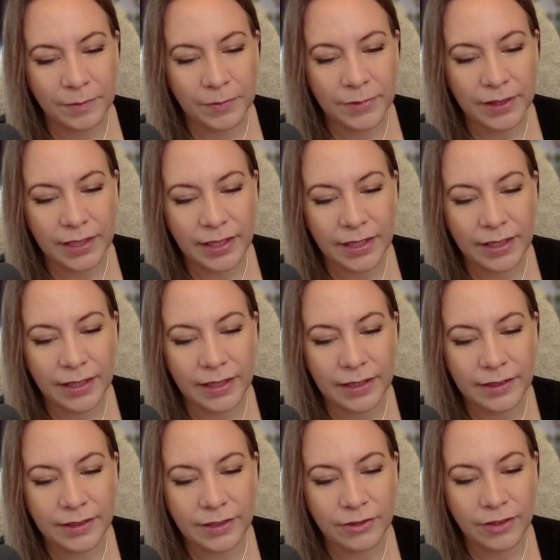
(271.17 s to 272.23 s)
The
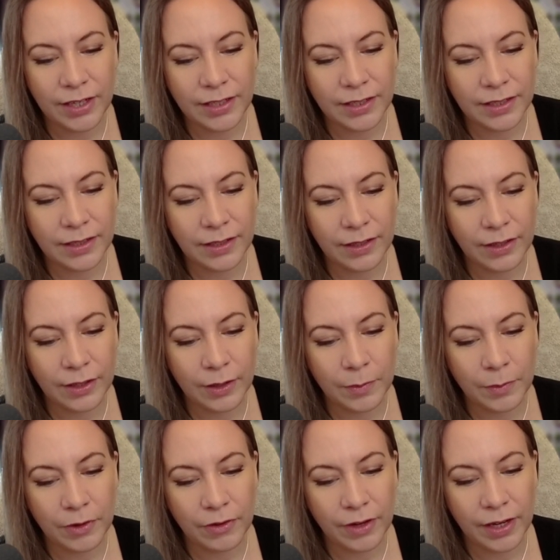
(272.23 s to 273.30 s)
Illustrated
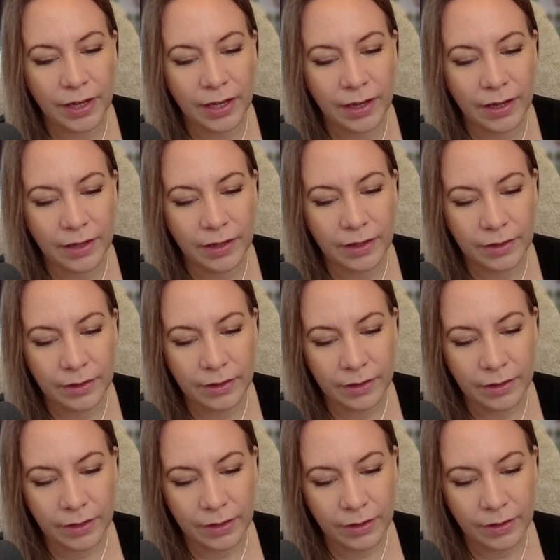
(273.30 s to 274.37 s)
Herbiary
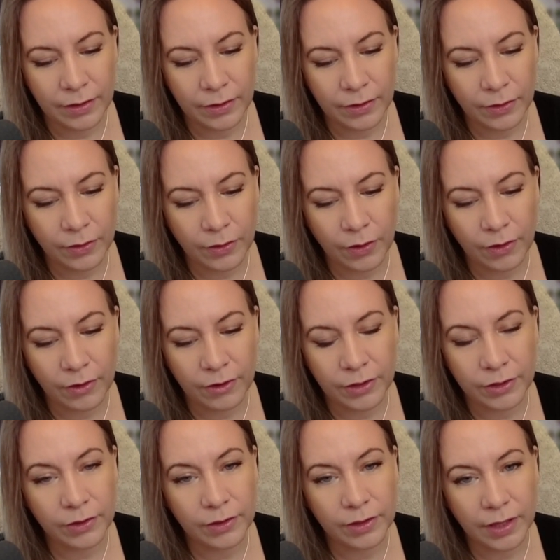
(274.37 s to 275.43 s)

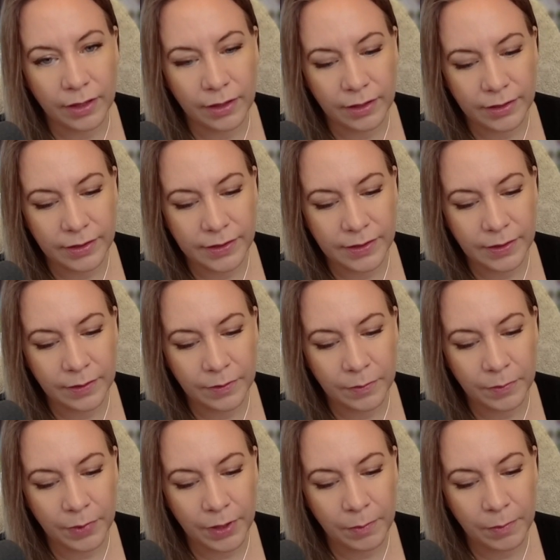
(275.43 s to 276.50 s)
Oracle Cards
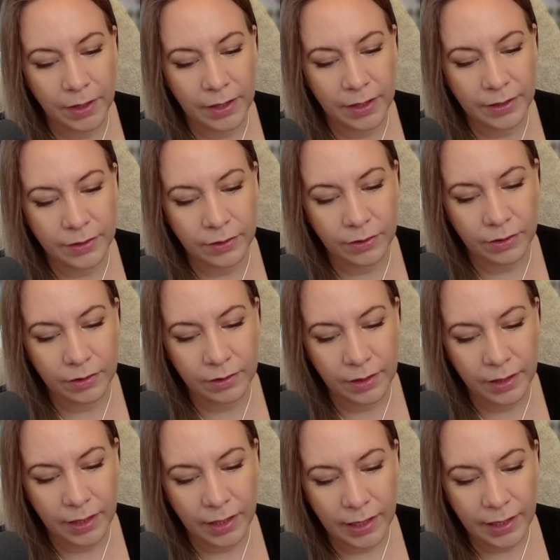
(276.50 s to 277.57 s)
by Mayatol.
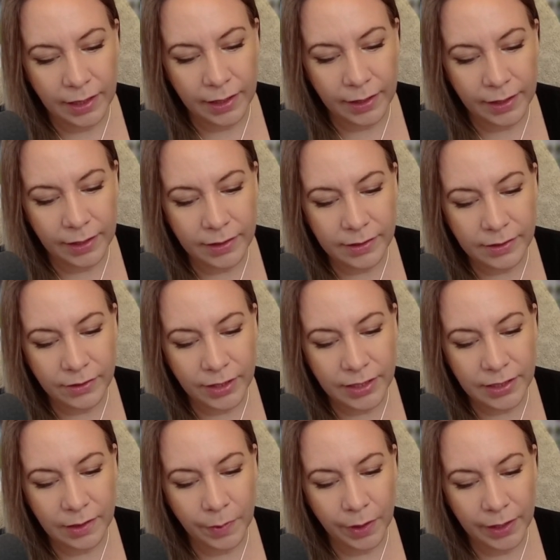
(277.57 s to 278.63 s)

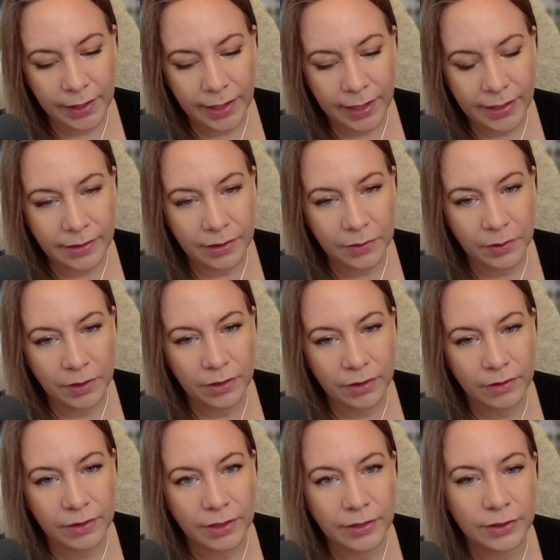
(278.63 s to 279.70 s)
Illustrated by Kate
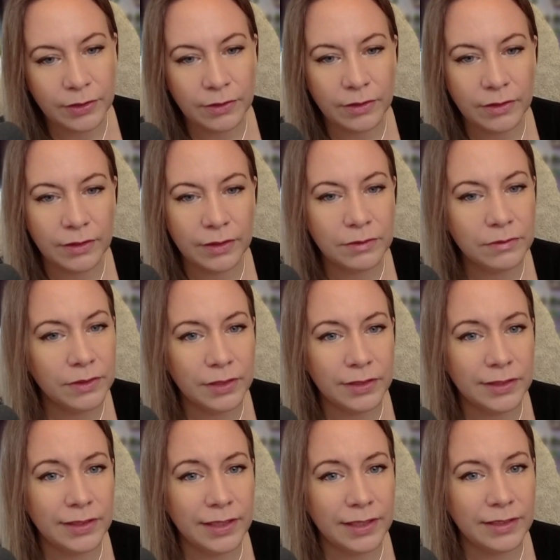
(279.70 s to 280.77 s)
O'Hara. Do not
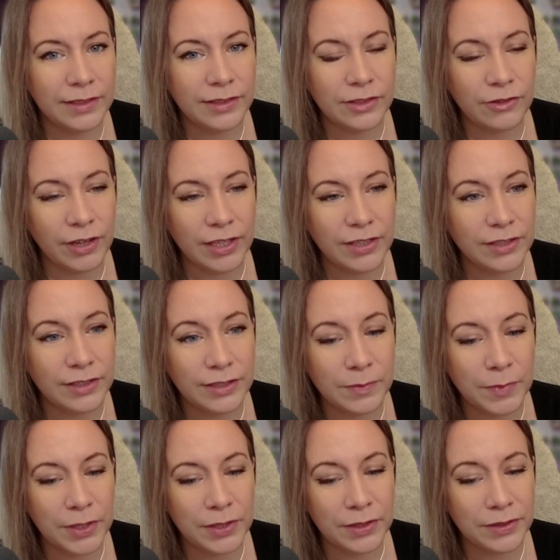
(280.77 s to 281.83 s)
overlook the illustrations
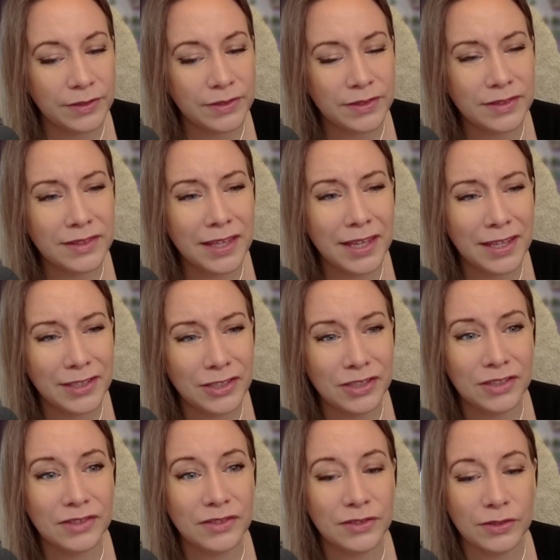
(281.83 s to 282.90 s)
because they're
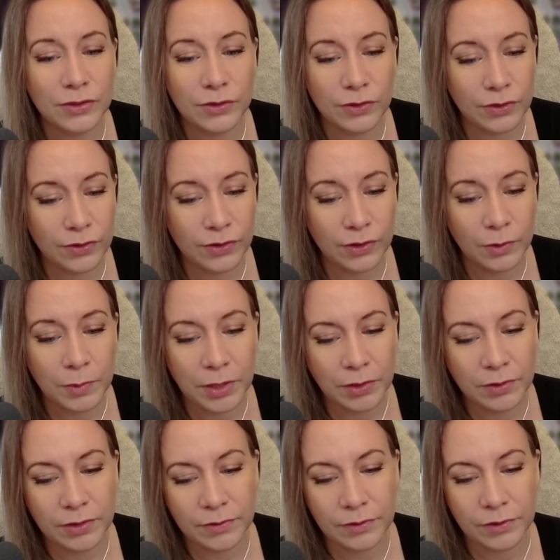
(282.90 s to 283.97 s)
just so
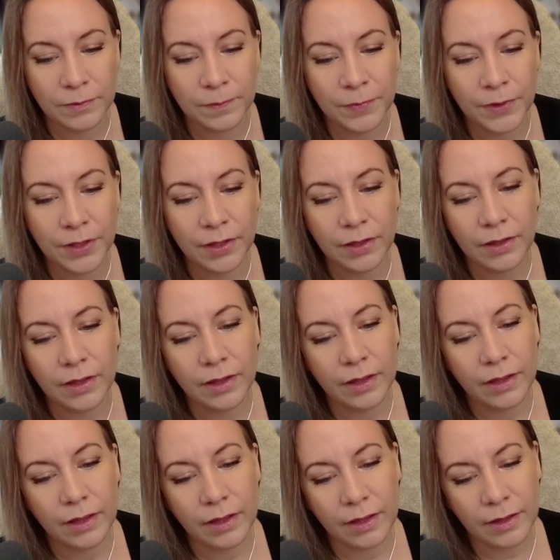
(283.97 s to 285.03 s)
beautiful.
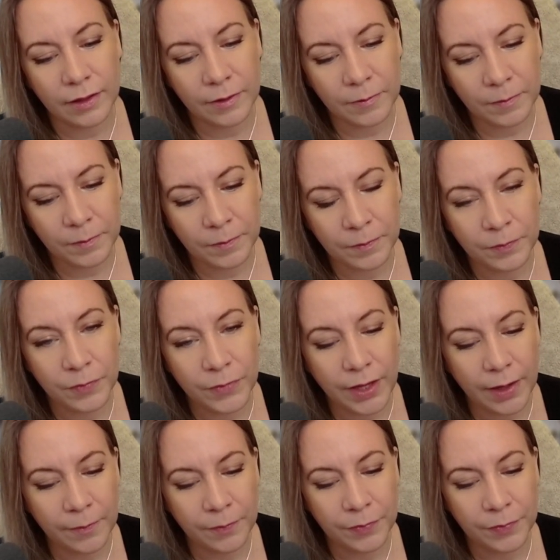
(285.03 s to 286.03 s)
Yeah,